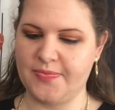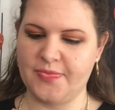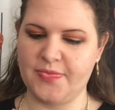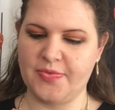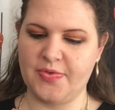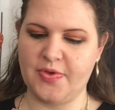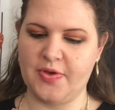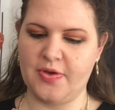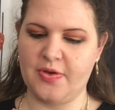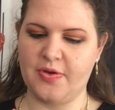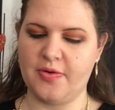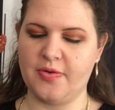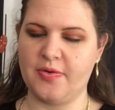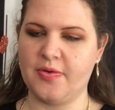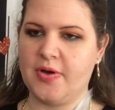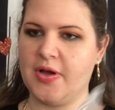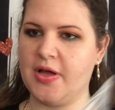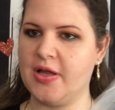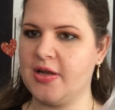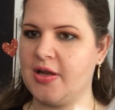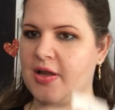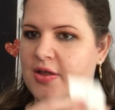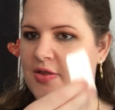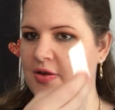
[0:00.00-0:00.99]
so
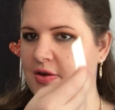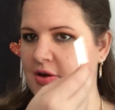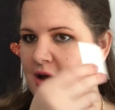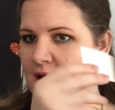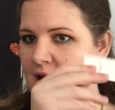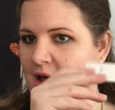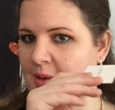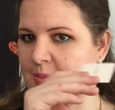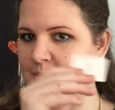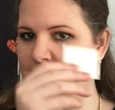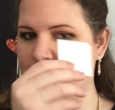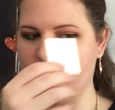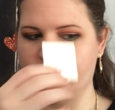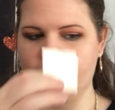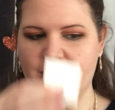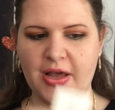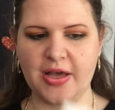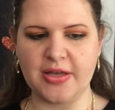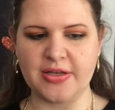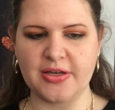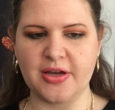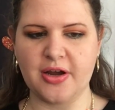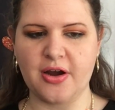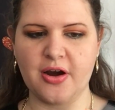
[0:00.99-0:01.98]
another happy or
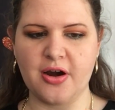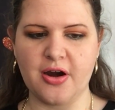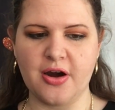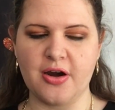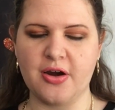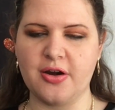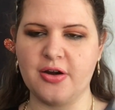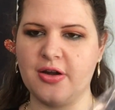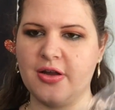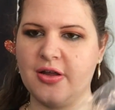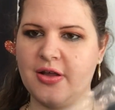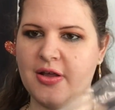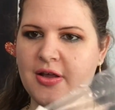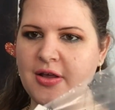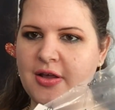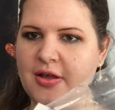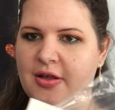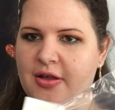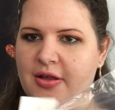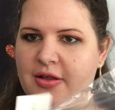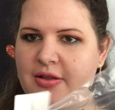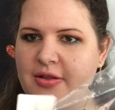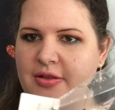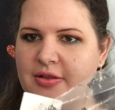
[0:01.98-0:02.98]
not card.
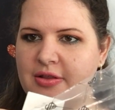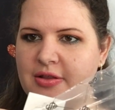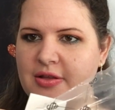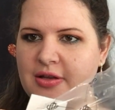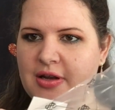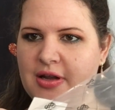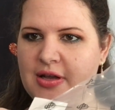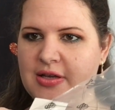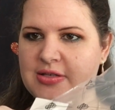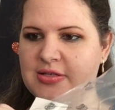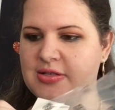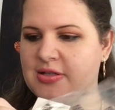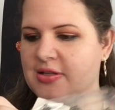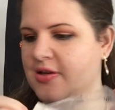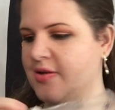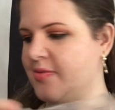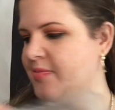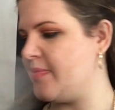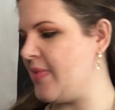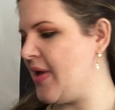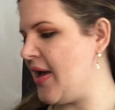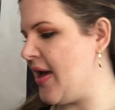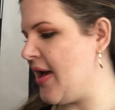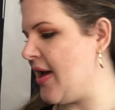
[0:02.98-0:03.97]
The nice little
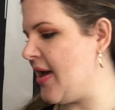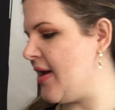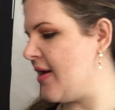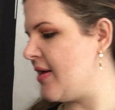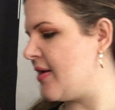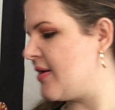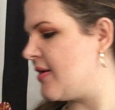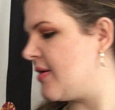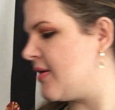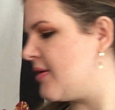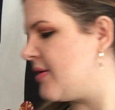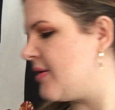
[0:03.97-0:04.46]
bag,